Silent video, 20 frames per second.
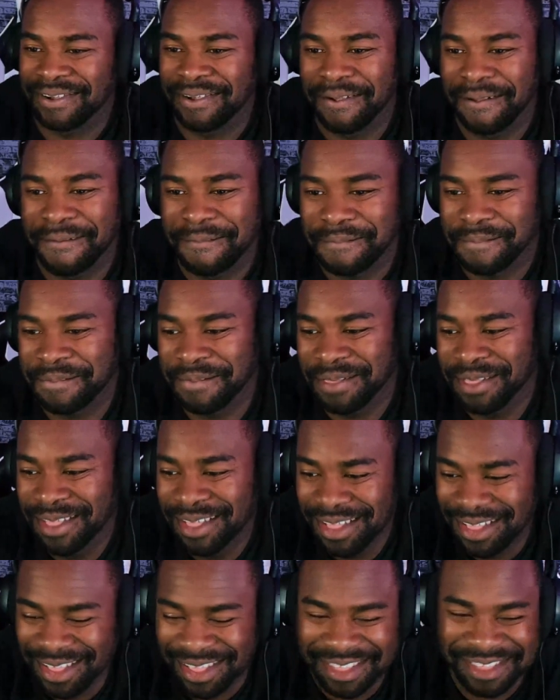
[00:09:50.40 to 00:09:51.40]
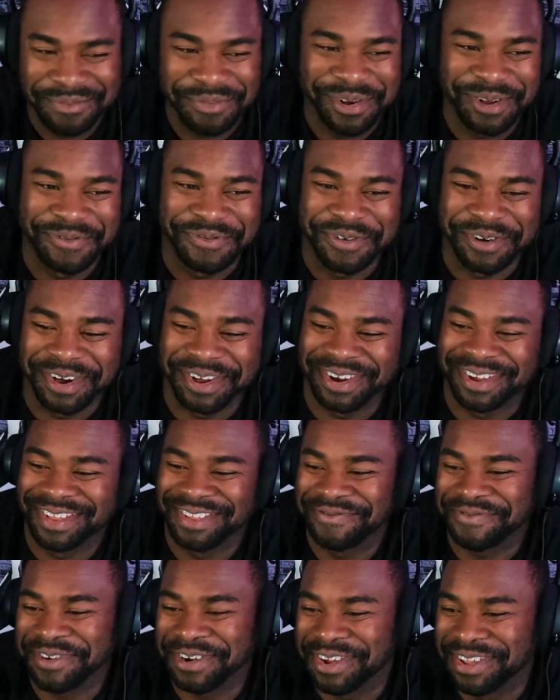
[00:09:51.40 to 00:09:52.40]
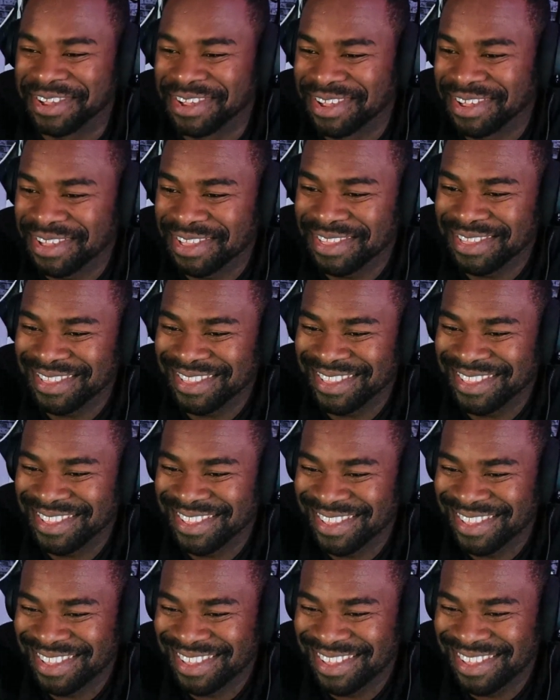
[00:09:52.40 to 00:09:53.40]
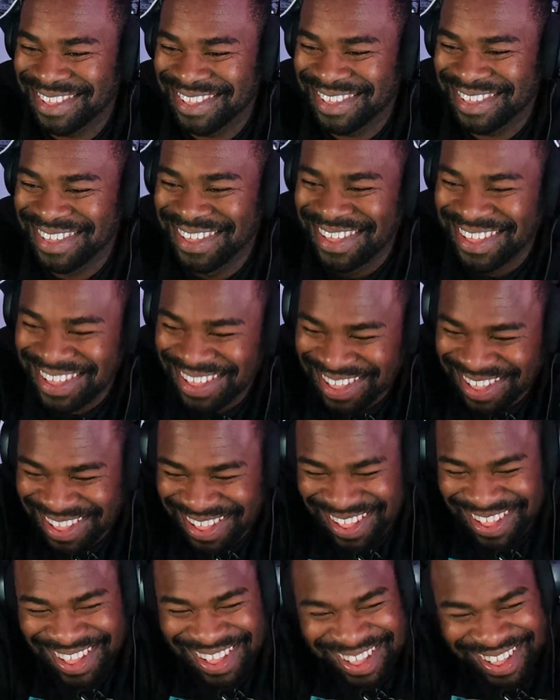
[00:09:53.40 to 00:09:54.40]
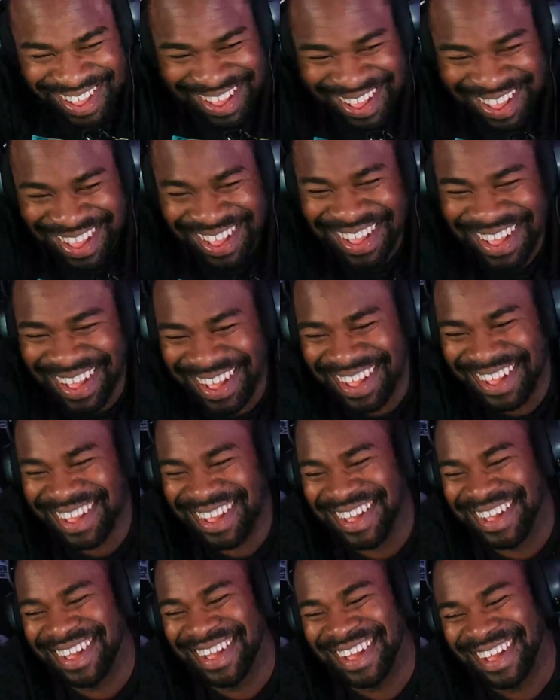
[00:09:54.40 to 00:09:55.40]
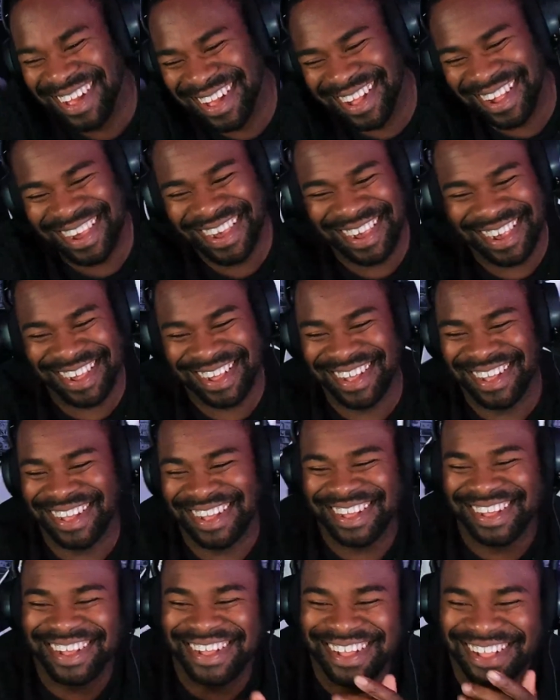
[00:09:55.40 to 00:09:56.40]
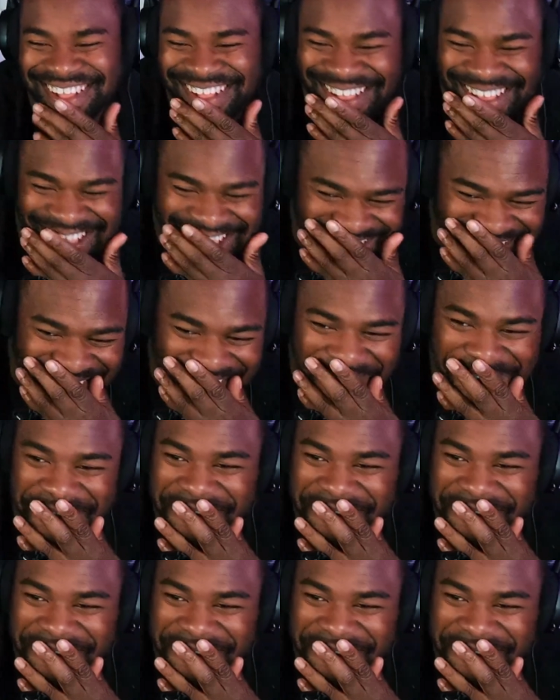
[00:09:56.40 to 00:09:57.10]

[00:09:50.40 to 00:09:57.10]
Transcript: They're going to cut that door. It's pretty oh, fun. He's funny. That's it. Badass.